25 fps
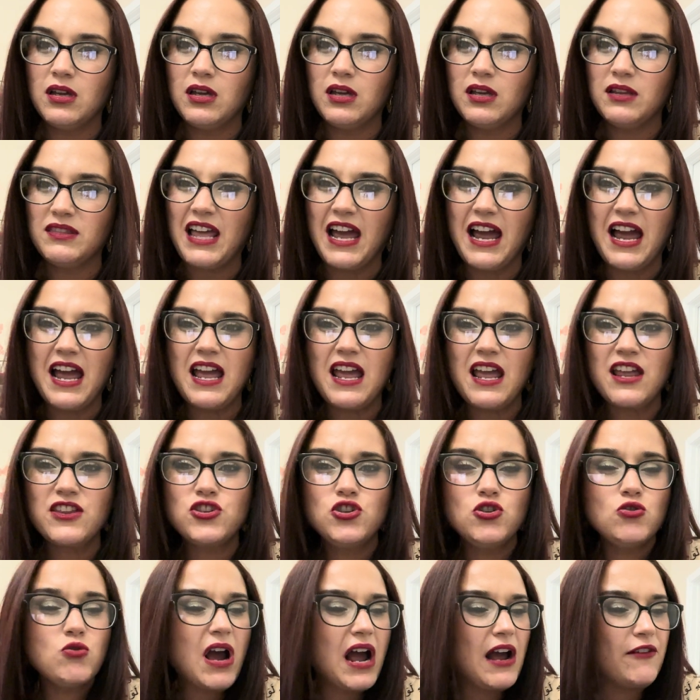that
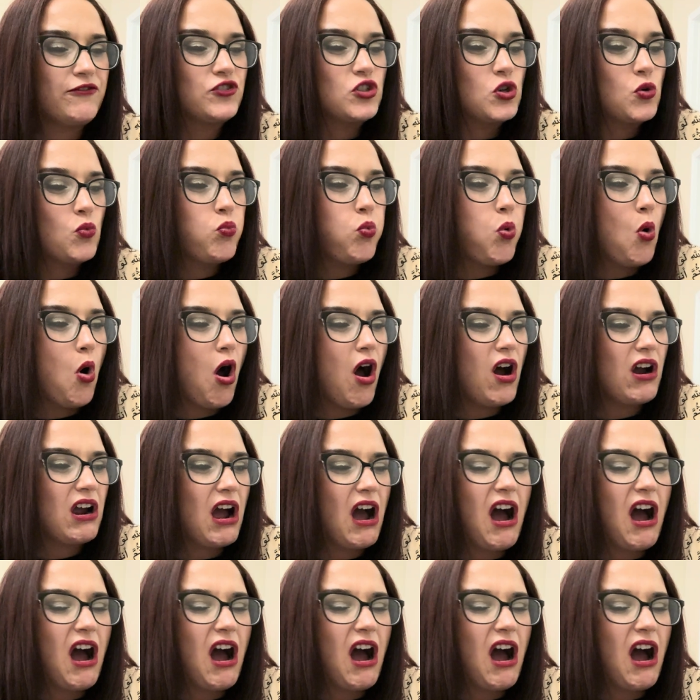you have to walk